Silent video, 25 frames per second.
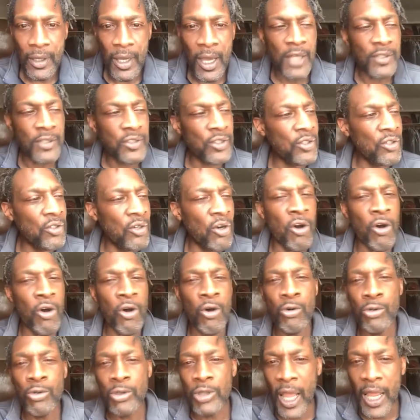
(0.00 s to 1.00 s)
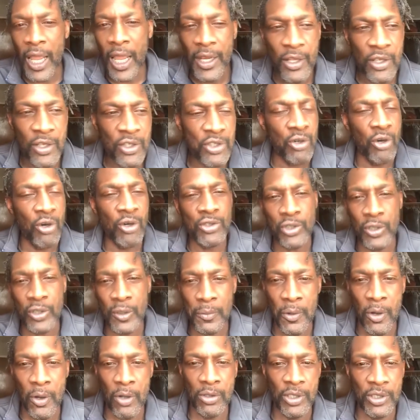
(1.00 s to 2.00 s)
I see old ladies going to the
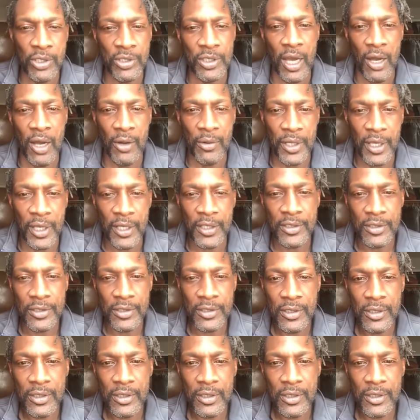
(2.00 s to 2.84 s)
police nowadays.